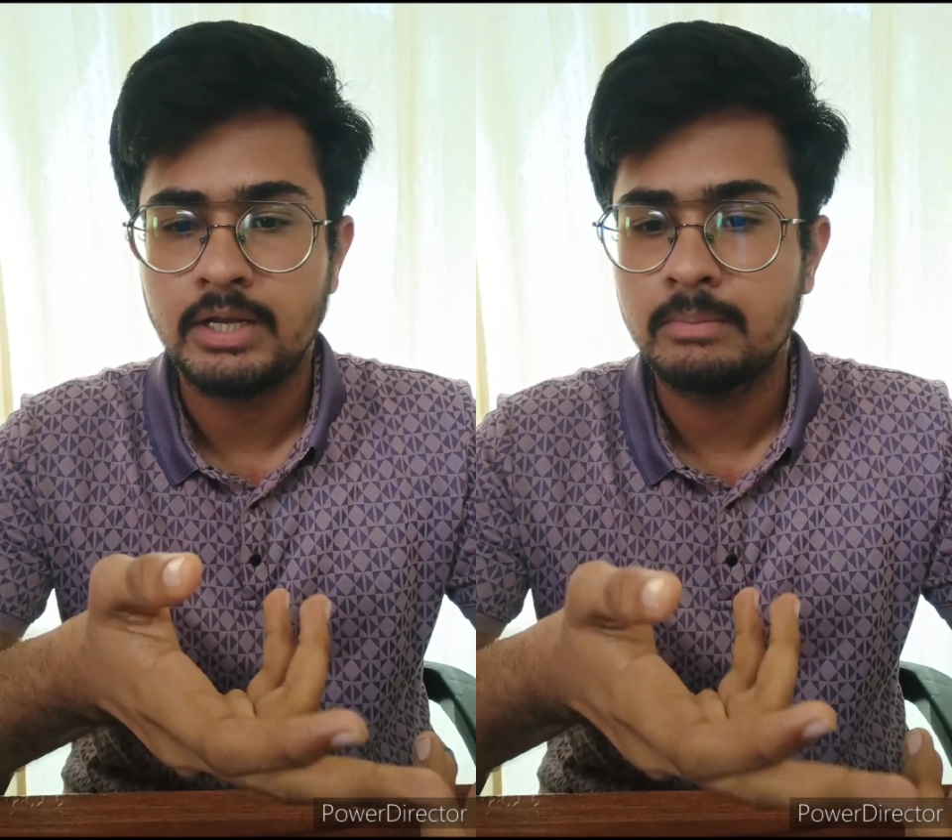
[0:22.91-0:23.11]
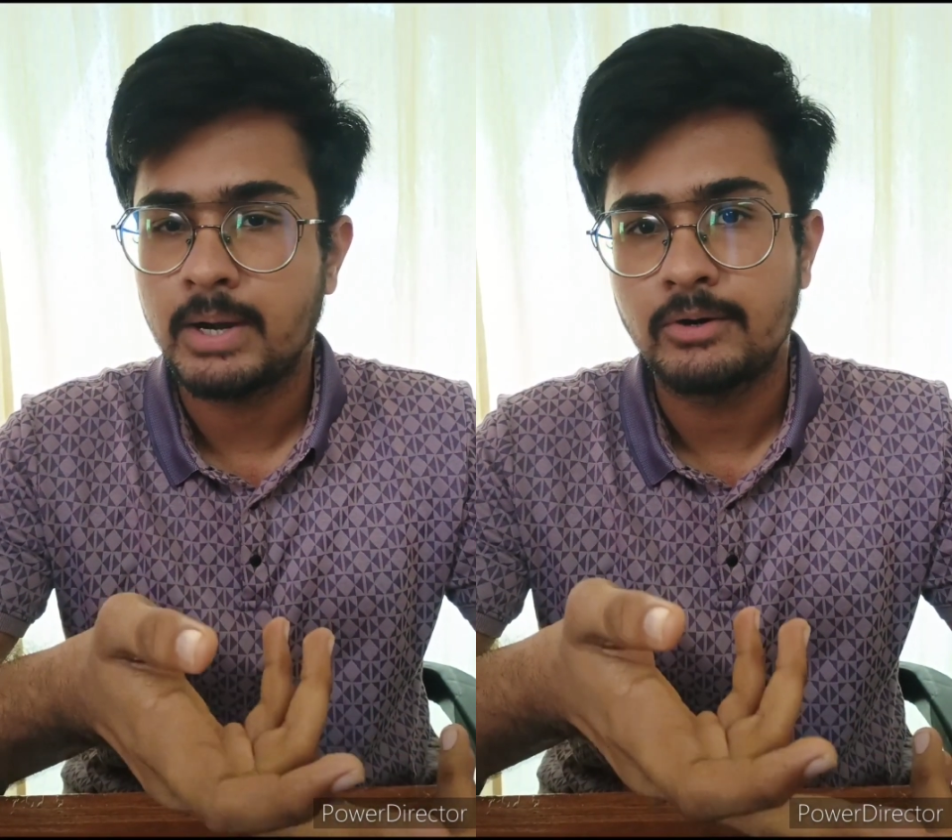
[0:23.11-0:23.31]

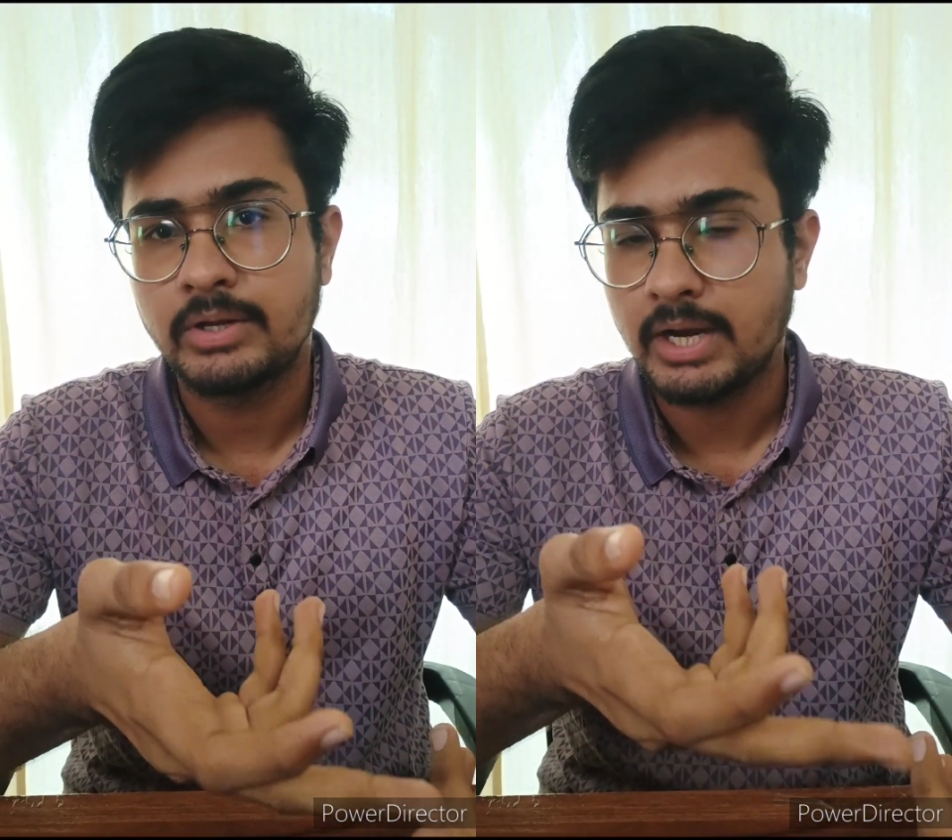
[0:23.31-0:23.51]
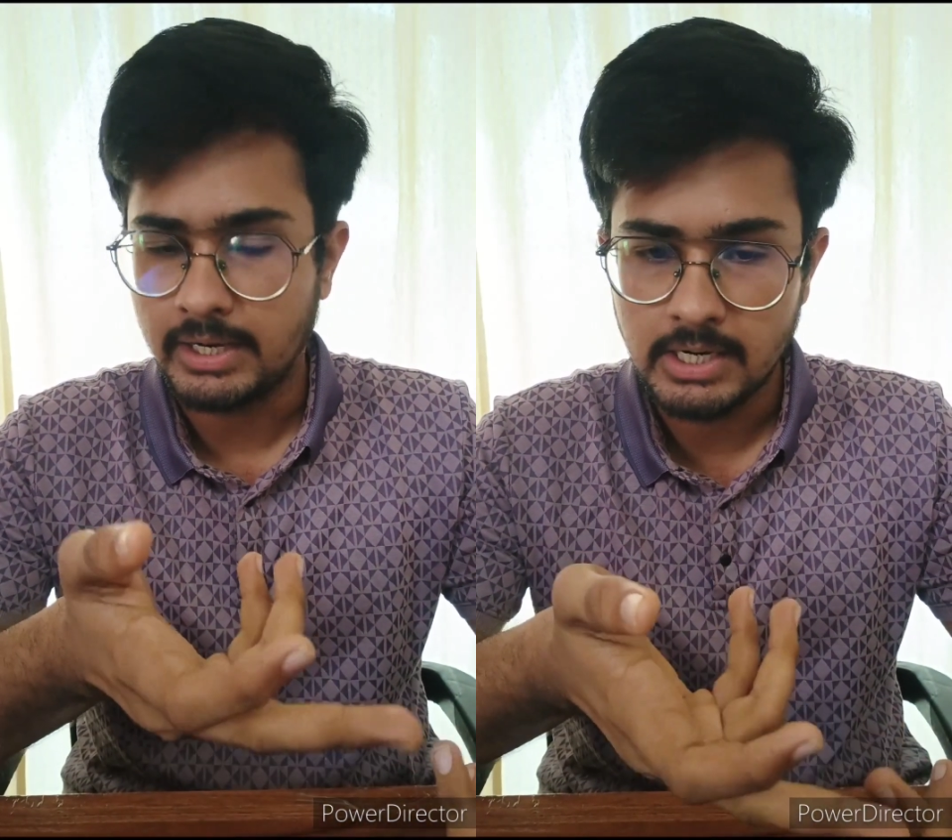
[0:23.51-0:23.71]
Tech,
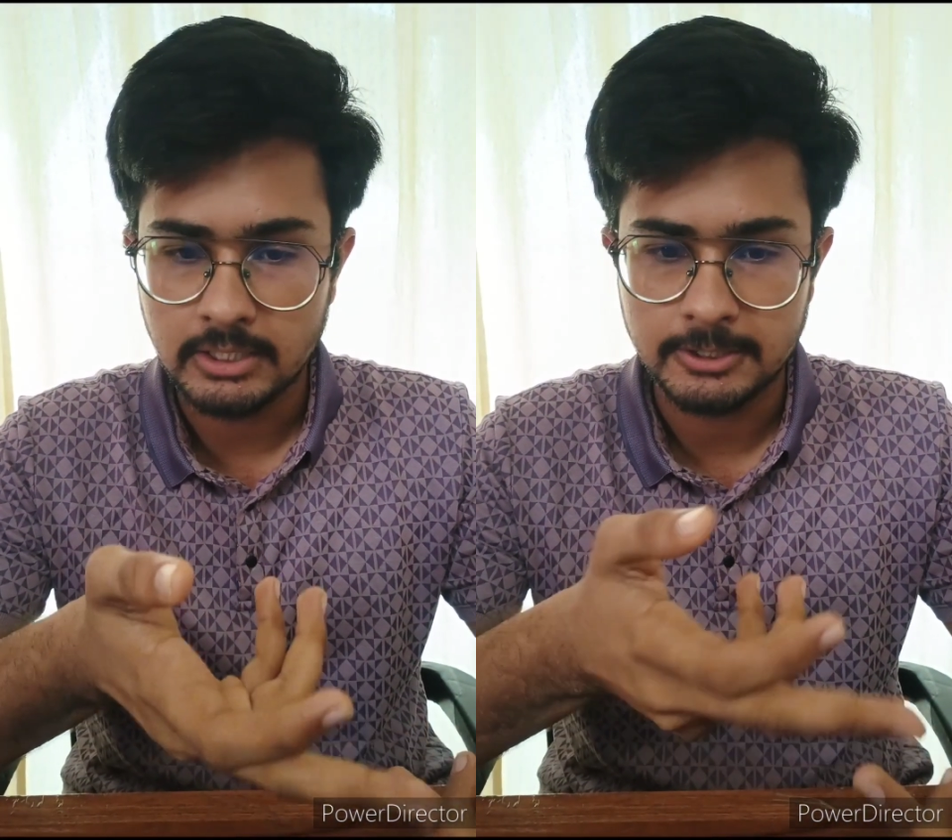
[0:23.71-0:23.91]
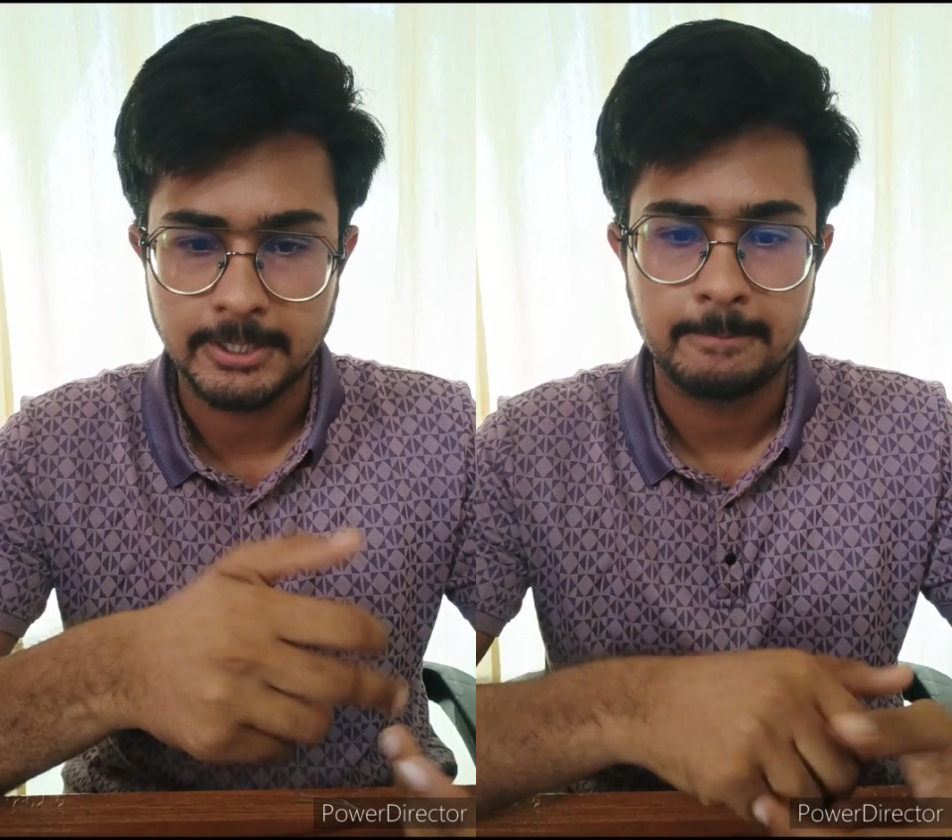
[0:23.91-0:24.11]
Biotech, and
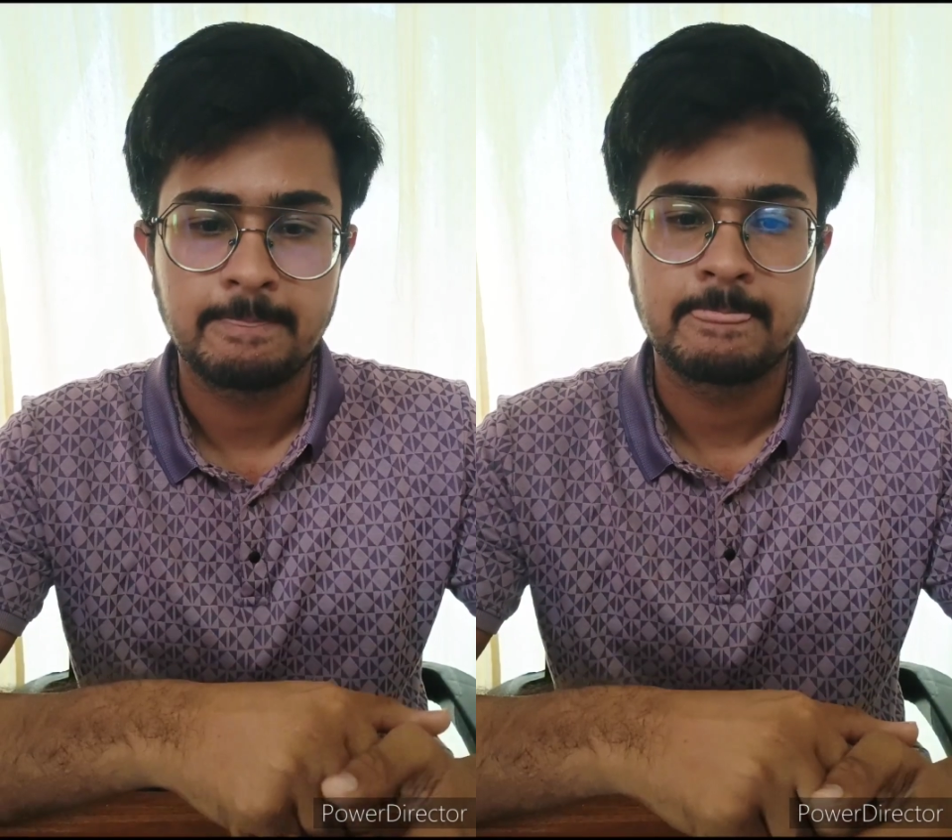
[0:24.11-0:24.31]
Health Tech.